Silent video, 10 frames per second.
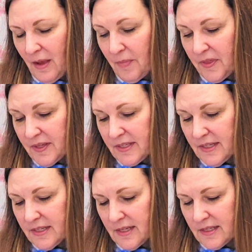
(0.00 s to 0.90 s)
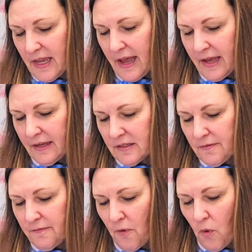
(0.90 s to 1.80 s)
But this is a
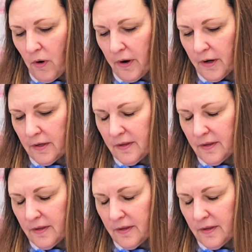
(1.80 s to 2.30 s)
size 4.